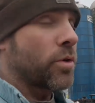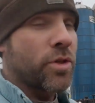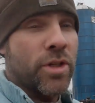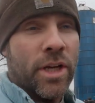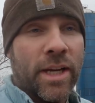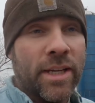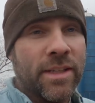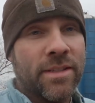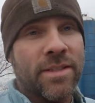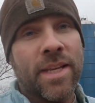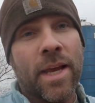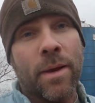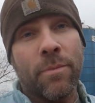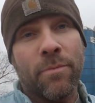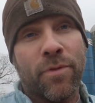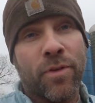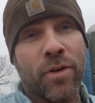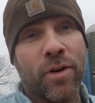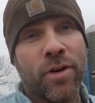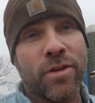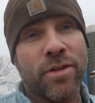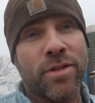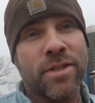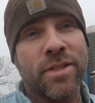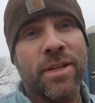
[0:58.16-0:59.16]
we'll check his temp
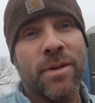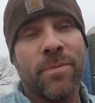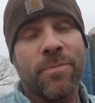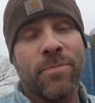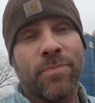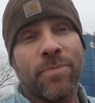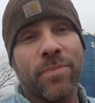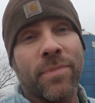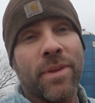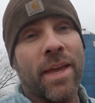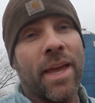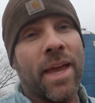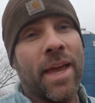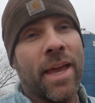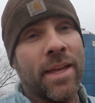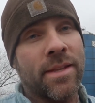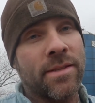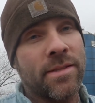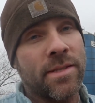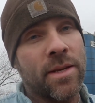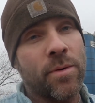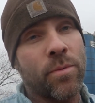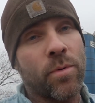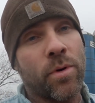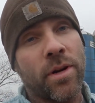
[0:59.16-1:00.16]
first
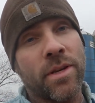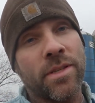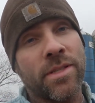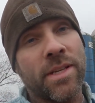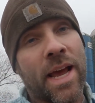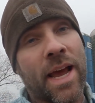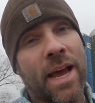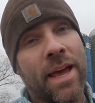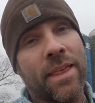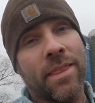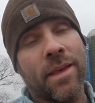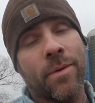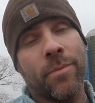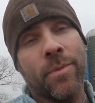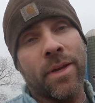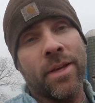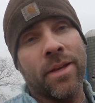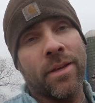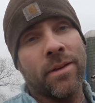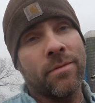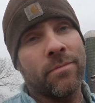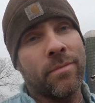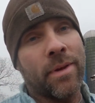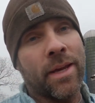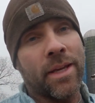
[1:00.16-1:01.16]
and see where he's at, and then we
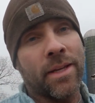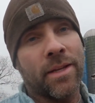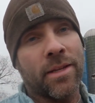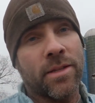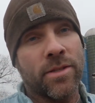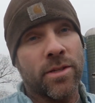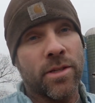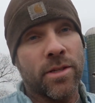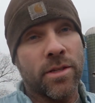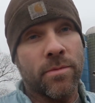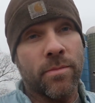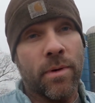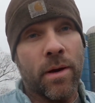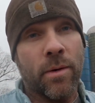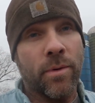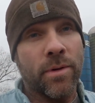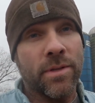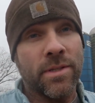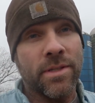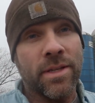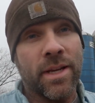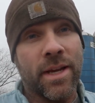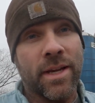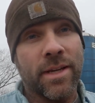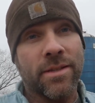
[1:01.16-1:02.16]
can make a decision about
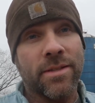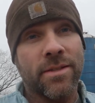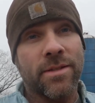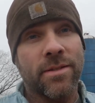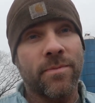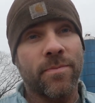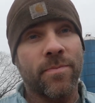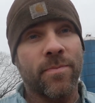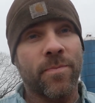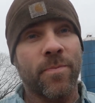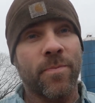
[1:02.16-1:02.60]
what's next.